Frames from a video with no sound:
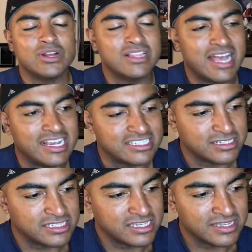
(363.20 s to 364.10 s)

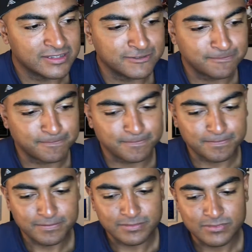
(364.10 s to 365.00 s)
realize
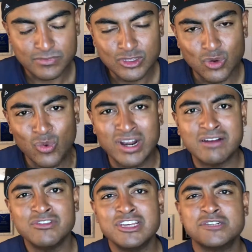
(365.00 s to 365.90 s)

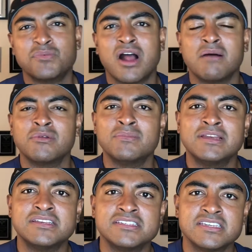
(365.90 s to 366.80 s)
whatever this problem
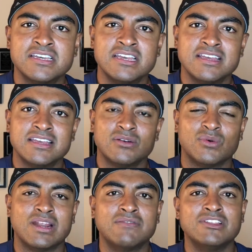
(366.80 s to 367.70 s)
is,
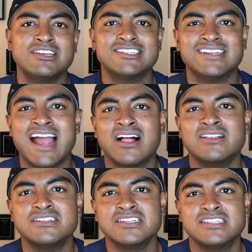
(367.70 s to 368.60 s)
whatever this
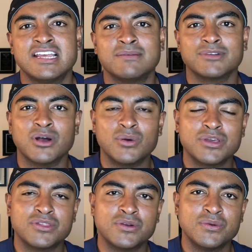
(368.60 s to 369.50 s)
challenge is that I'm
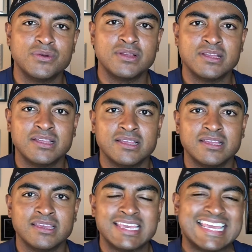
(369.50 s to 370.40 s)
going through,
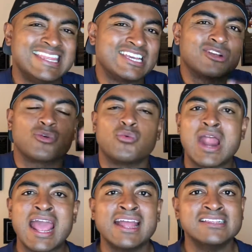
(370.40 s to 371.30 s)
in the
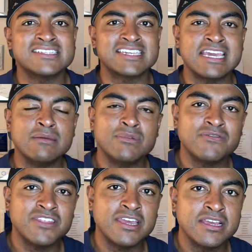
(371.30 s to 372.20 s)
grand scheme
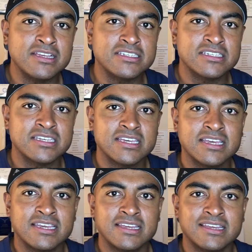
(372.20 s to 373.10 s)
of things,
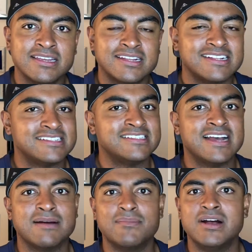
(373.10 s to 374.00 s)
it's
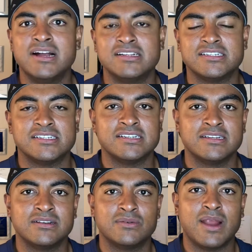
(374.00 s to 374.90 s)
not much,
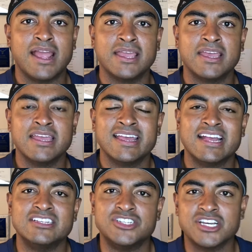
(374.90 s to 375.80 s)
right?
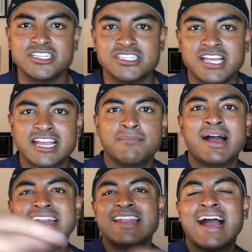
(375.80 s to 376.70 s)
And just like
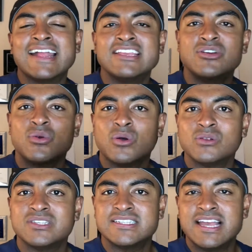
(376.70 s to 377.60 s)
my
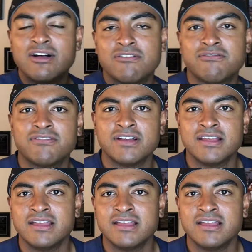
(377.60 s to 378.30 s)
9-year-old self,